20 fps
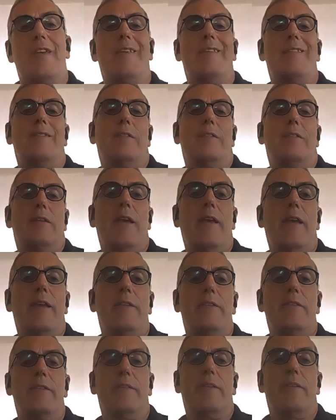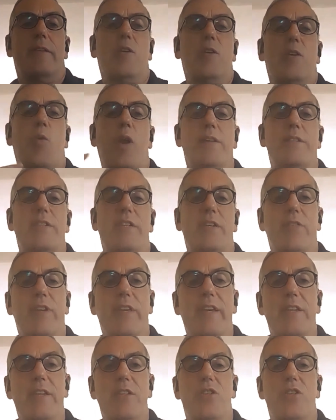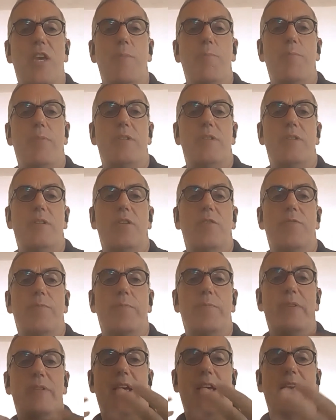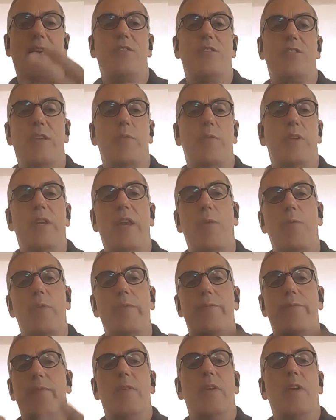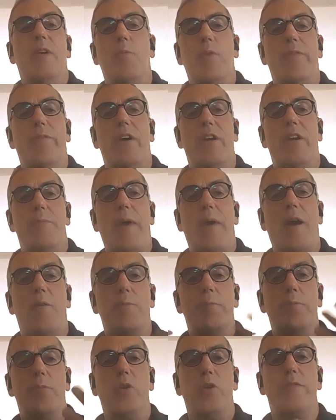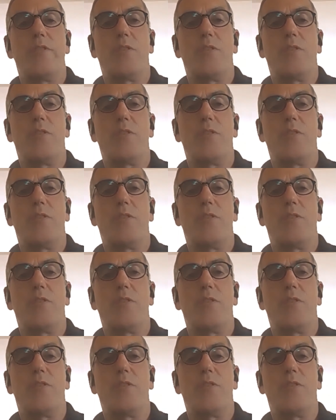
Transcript: in the quality of leadership and sort of potentially, you know, we've heard about moves